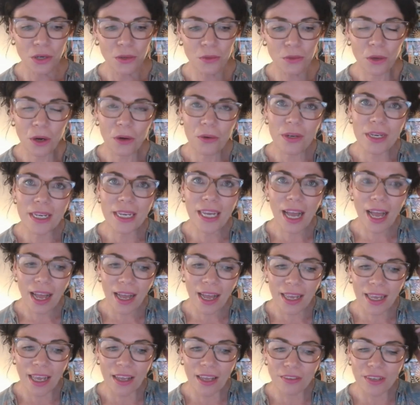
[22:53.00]
Don't worry,
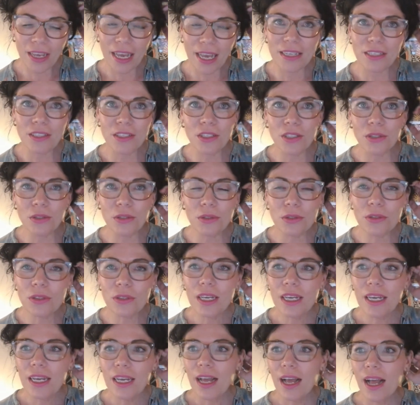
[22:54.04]
I have had
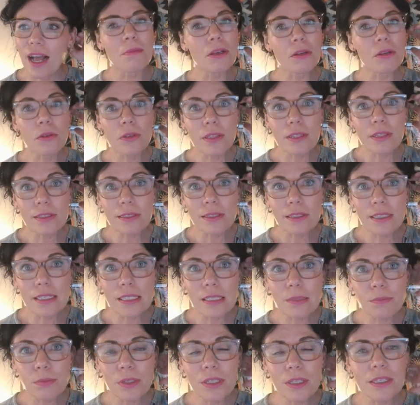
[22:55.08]
2. Milk
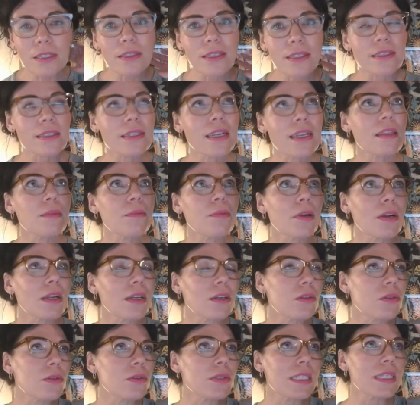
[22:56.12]
thistle is brilliant. There's another
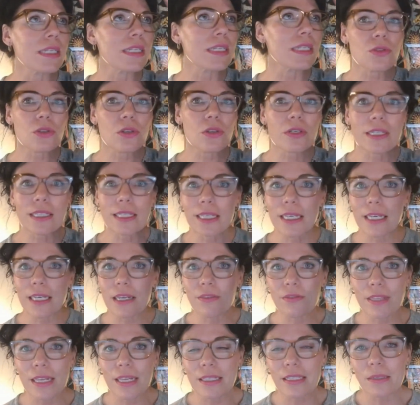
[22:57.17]
product called
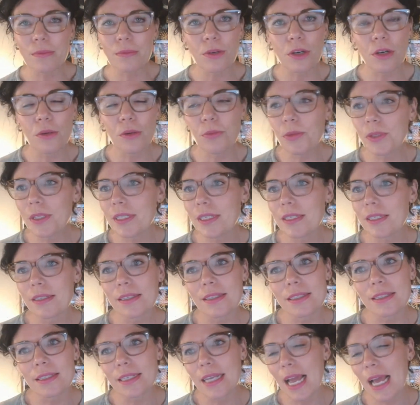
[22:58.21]
EstroClear. If that's appropriate,
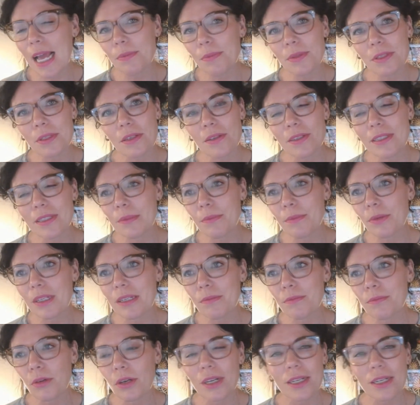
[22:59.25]
it is an absolutely
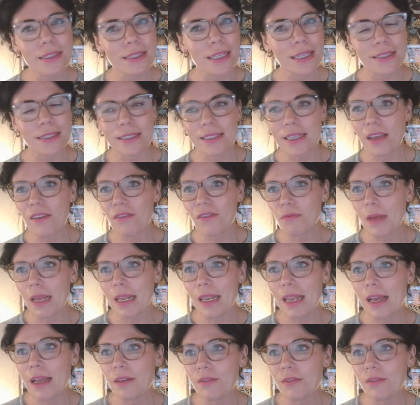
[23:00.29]
brilliant product that saved my